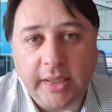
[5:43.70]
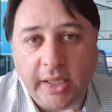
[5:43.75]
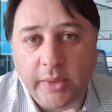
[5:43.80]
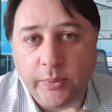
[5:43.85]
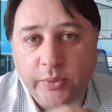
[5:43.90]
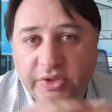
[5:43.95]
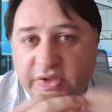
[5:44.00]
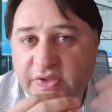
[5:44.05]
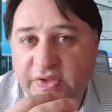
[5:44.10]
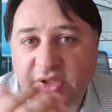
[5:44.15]
I
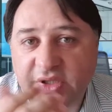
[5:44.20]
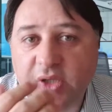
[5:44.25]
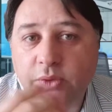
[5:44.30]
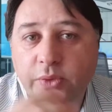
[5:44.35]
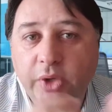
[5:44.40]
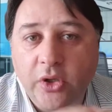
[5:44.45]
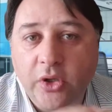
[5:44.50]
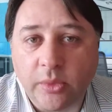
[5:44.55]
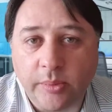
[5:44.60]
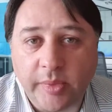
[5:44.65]
would still
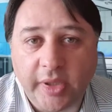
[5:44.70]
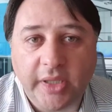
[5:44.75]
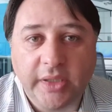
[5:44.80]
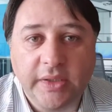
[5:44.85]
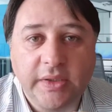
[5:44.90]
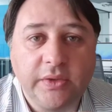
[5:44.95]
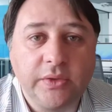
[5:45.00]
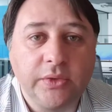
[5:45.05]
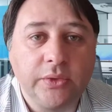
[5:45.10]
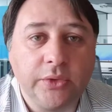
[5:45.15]
recommend
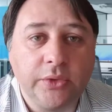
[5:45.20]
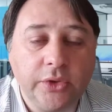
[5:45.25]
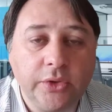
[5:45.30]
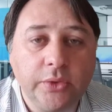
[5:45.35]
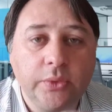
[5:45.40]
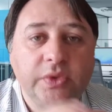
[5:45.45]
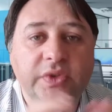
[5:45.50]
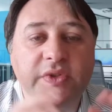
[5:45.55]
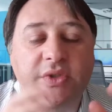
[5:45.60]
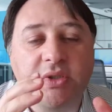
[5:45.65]
to
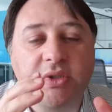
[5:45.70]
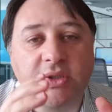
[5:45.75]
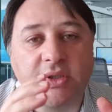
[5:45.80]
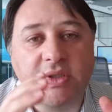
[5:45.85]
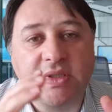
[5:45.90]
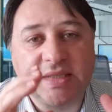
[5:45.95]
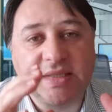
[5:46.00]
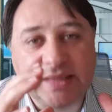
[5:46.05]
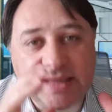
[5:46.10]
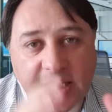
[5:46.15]
use the
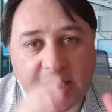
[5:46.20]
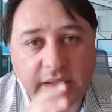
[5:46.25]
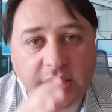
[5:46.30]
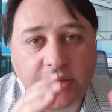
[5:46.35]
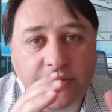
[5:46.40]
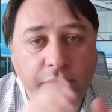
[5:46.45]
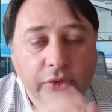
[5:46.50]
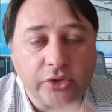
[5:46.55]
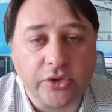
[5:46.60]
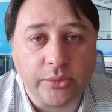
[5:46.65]

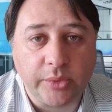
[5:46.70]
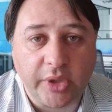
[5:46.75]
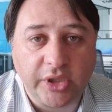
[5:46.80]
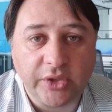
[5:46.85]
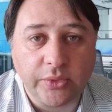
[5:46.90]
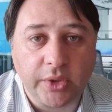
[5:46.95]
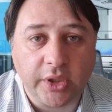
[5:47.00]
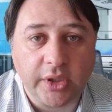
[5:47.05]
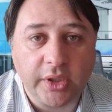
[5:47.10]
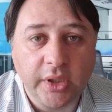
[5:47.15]
standard
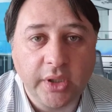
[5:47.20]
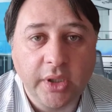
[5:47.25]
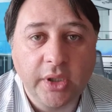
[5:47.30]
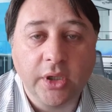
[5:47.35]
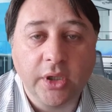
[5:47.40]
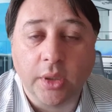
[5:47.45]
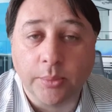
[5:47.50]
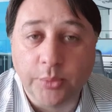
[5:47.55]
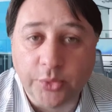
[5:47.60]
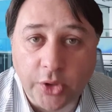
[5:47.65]
photogrammetric
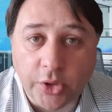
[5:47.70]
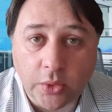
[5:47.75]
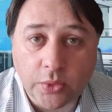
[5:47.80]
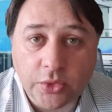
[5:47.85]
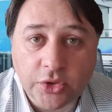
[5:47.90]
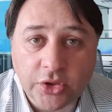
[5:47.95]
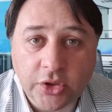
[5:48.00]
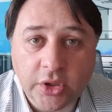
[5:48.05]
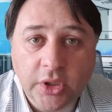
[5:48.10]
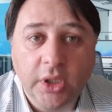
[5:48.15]

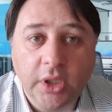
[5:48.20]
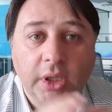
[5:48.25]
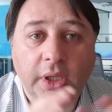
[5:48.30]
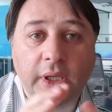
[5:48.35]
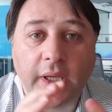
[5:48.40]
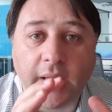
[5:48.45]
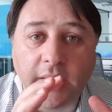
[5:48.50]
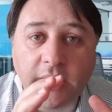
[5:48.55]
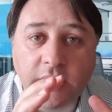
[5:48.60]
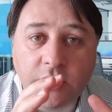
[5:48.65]
approach
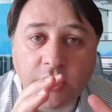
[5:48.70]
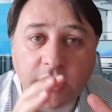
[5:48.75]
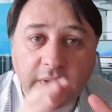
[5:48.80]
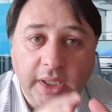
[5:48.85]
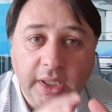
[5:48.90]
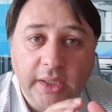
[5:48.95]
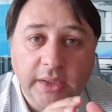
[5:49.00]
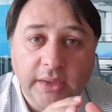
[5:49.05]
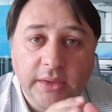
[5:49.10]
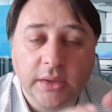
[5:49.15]
and to
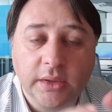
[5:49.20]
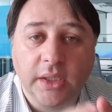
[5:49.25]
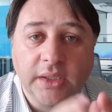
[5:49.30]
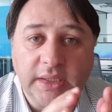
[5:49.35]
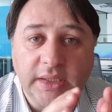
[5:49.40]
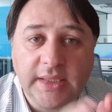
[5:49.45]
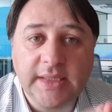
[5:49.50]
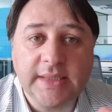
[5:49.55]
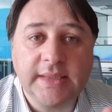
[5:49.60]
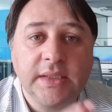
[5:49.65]
get a
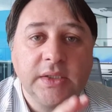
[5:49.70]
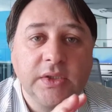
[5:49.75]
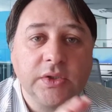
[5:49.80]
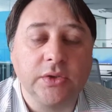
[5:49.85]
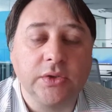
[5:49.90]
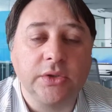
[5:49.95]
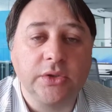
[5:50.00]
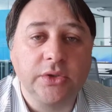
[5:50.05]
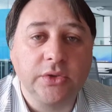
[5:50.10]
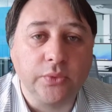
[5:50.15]
decent
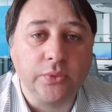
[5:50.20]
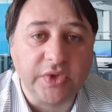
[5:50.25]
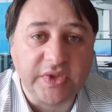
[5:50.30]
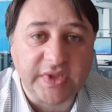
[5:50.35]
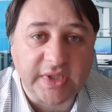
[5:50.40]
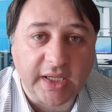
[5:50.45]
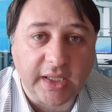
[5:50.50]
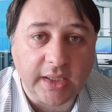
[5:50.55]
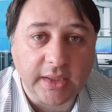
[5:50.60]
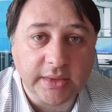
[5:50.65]
good
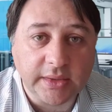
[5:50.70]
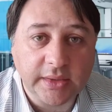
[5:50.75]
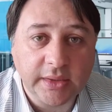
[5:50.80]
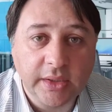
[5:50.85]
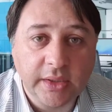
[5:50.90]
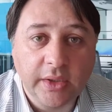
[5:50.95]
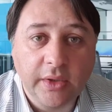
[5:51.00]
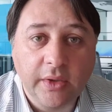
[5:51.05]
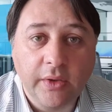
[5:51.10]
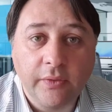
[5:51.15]
result
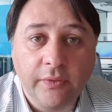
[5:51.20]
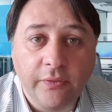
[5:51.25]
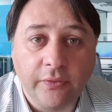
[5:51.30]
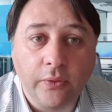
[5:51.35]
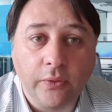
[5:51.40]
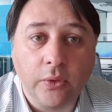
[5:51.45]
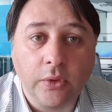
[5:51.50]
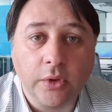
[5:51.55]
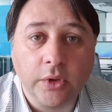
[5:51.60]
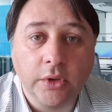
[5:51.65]

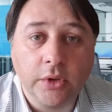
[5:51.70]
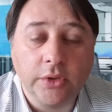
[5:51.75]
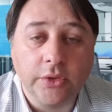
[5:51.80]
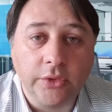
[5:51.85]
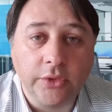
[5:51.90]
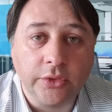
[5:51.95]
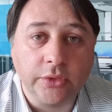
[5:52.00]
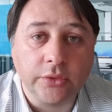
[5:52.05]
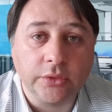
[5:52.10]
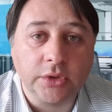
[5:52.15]
for
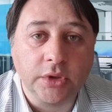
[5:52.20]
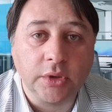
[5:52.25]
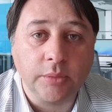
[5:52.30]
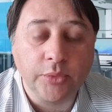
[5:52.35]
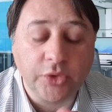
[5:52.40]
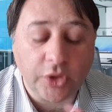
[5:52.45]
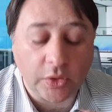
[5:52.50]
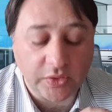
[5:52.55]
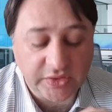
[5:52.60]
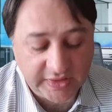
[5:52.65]
your
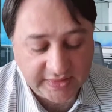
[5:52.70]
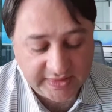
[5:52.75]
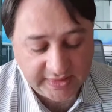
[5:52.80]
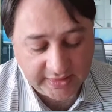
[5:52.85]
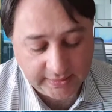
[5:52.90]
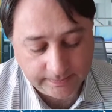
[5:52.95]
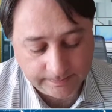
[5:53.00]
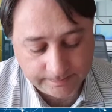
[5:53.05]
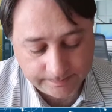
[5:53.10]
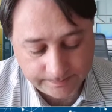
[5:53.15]
processing.